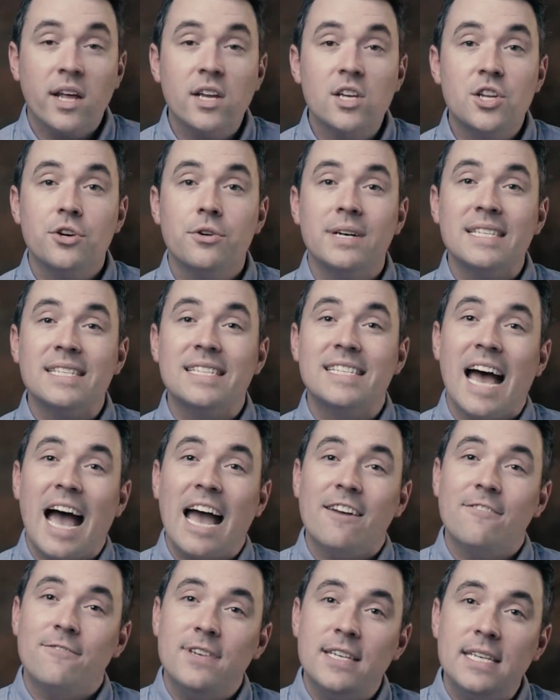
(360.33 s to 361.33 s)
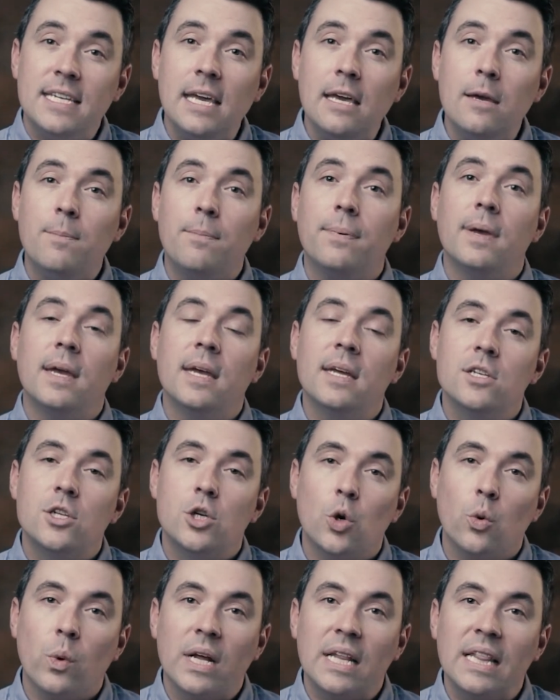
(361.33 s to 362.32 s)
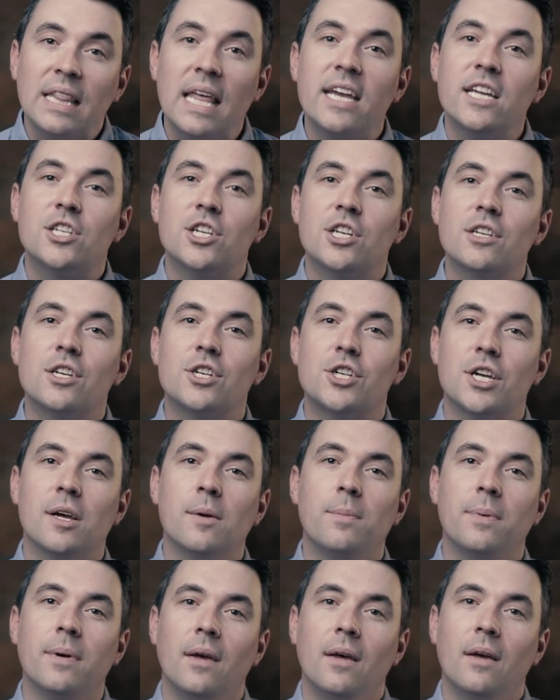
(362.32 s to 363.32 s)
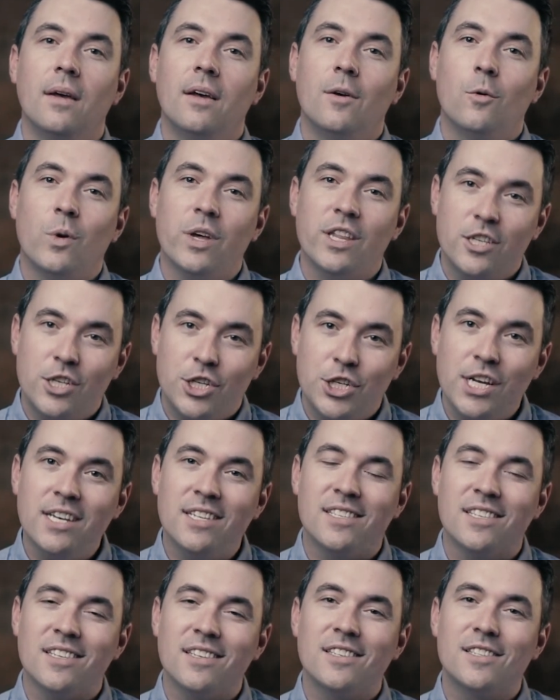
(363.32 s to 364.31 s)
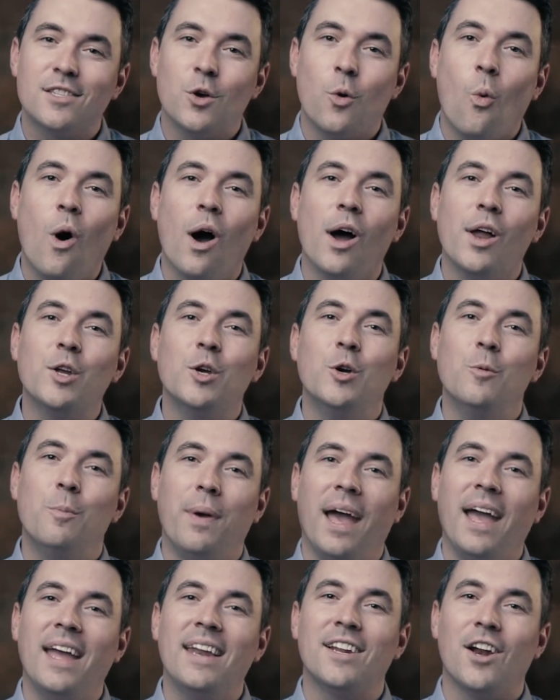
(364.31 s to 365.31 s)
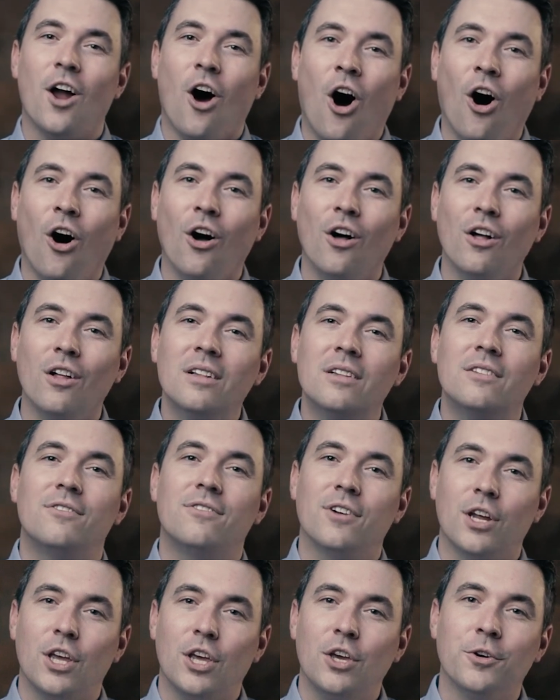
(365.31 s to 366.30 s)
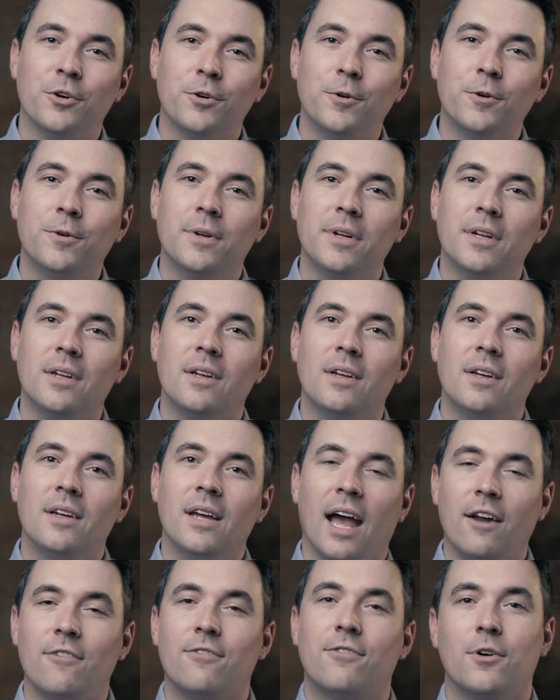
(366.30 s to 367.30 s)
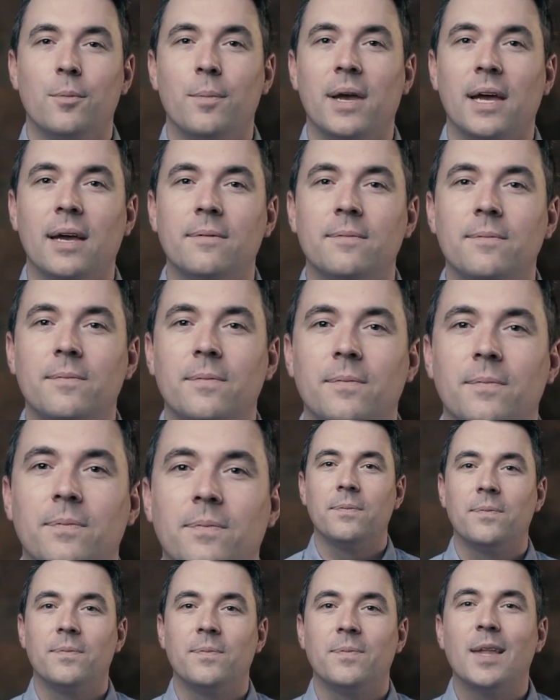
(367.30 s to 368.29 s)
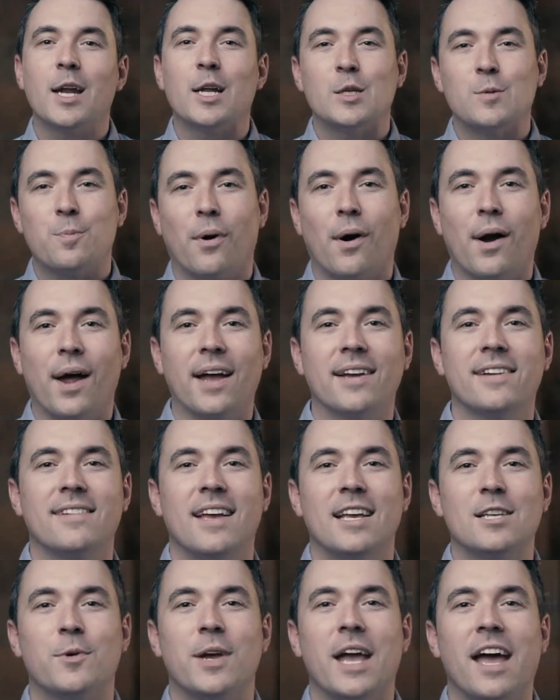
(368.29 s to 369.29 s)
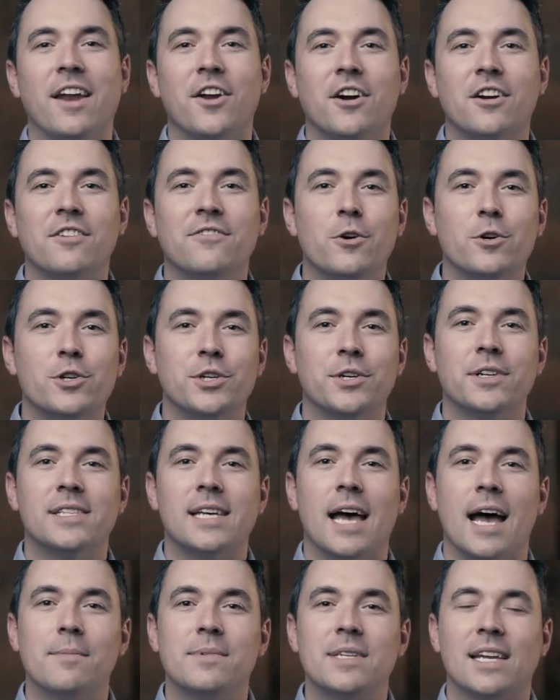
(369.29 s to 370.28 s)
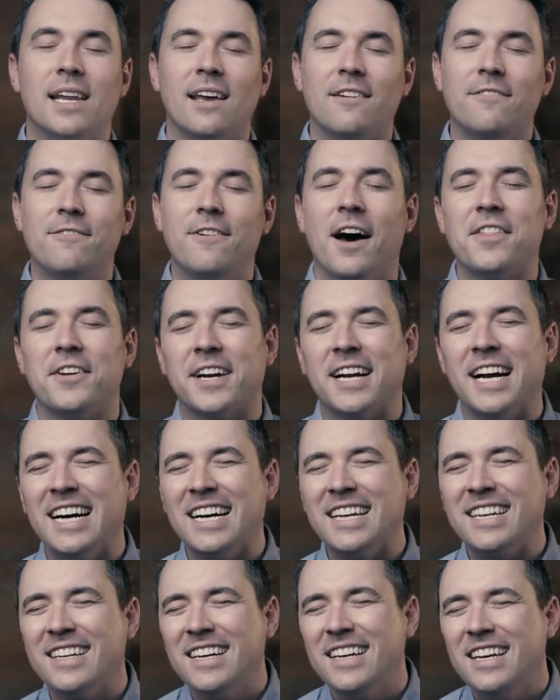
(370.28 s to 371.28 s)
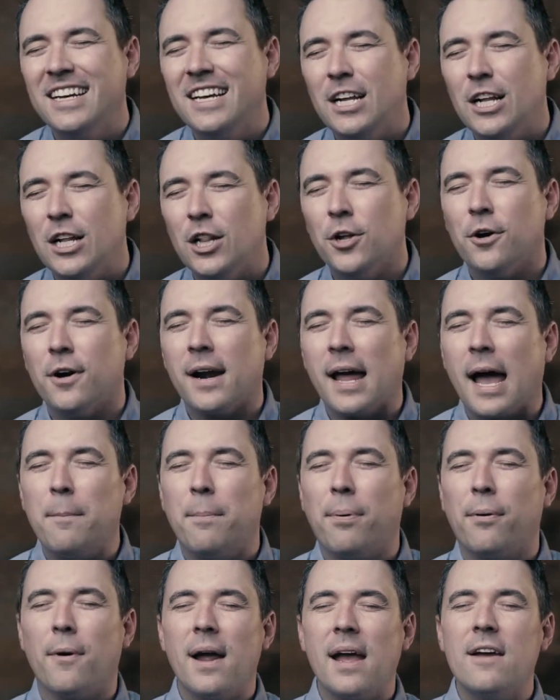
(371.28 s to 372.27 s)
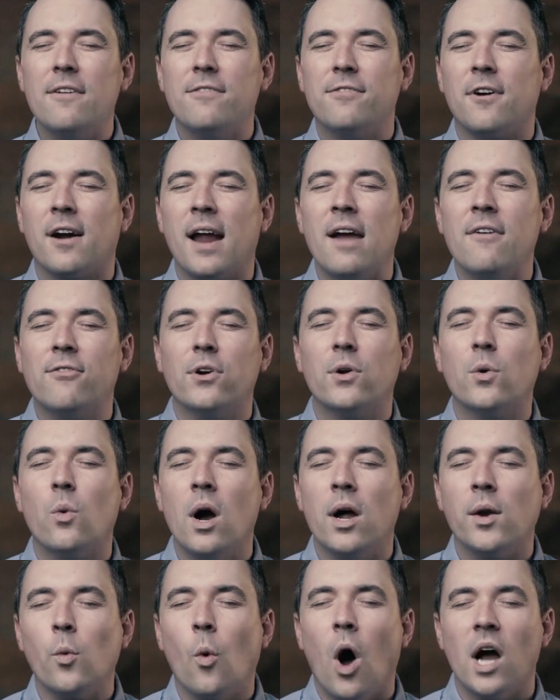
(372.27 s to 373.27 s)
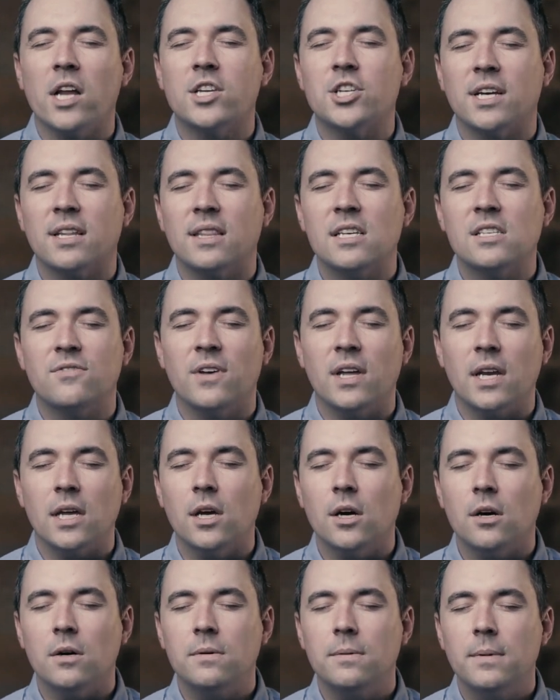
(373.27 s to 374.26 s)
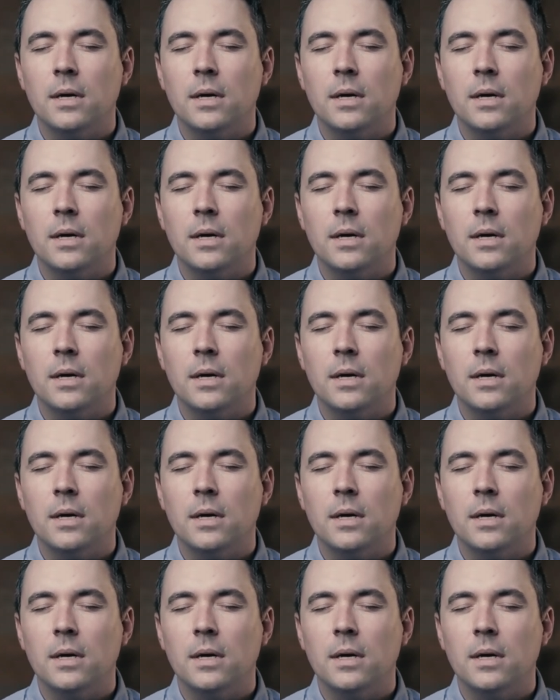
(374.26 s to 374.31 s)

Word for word: to do is dive deep into relationship with Jesus, the one who paid it all for you and for me. Let us pray as we end our devotional time today. Father God, Lord, I pray for everyone watching this video